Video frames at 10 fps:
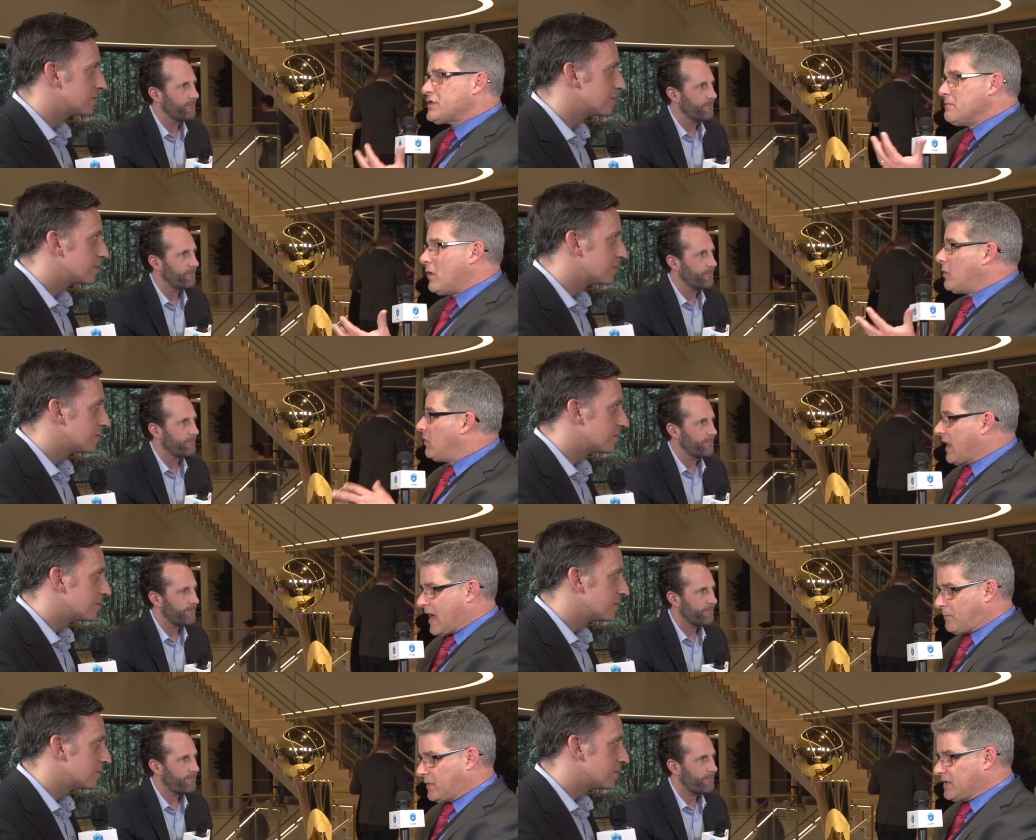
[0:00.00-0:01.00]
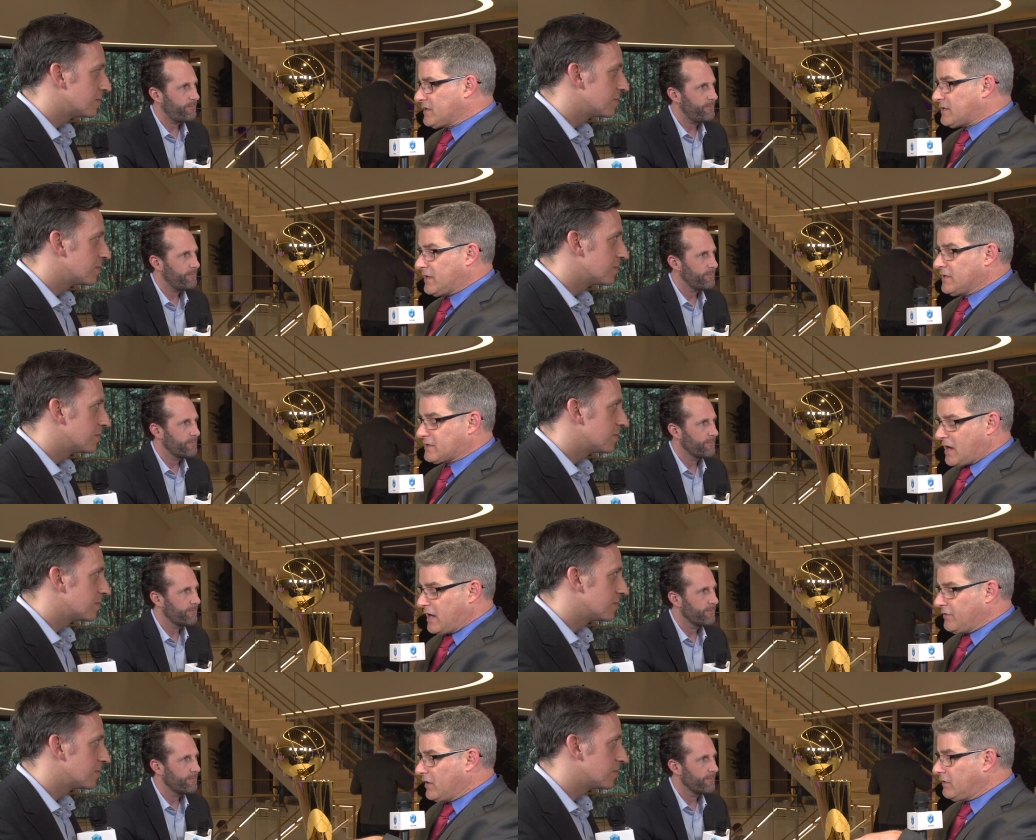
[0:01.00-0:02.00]
Speaker 1: of the mobile app is
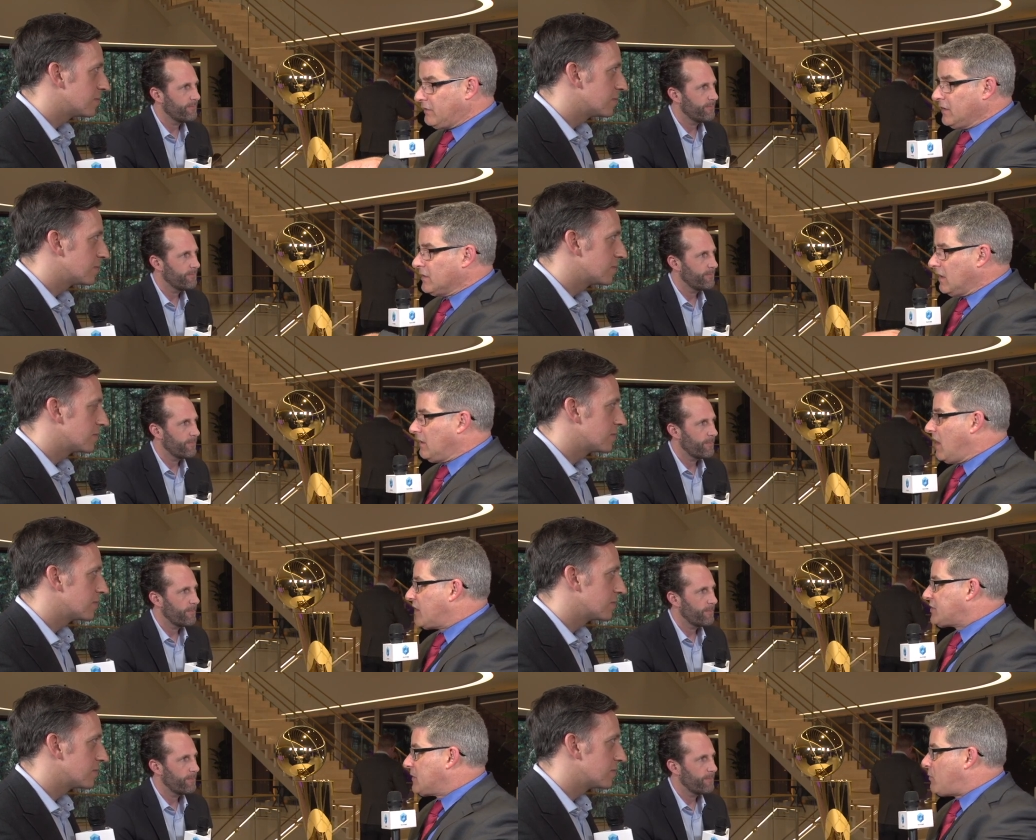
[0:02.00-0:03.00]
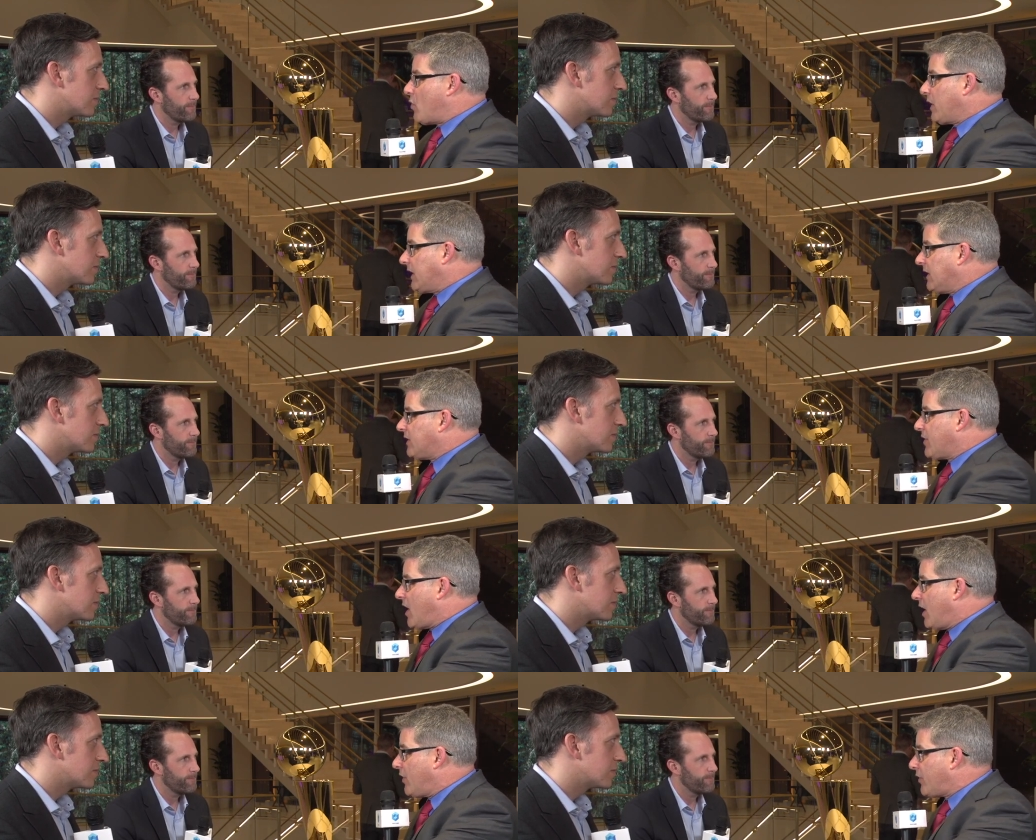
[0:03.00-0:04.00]
kind of a launching point into the
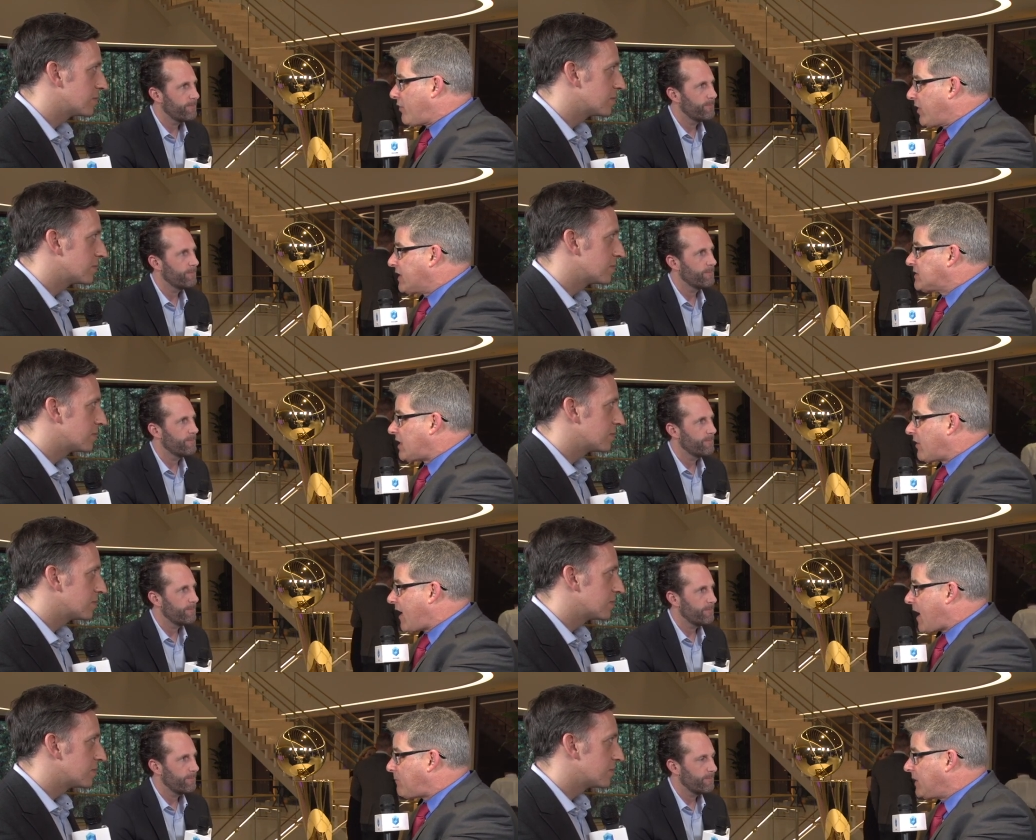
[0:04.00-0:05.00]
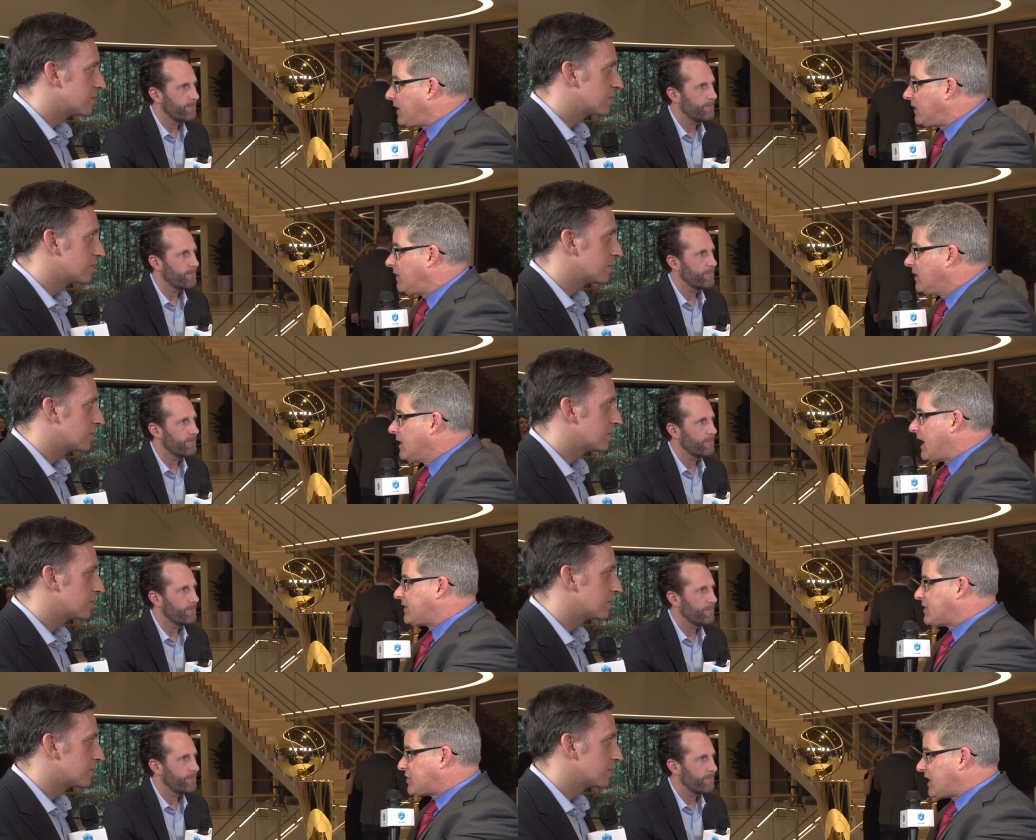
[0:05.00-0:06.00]
other things that are happening at
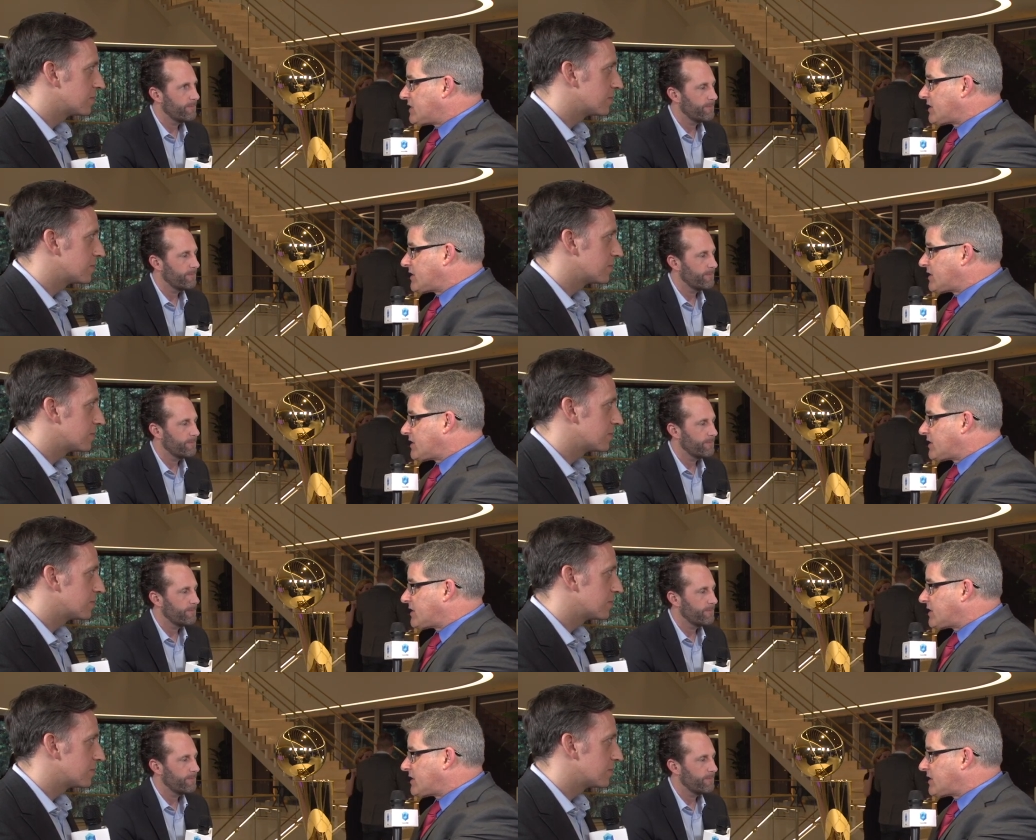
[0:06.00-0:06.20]
the Chase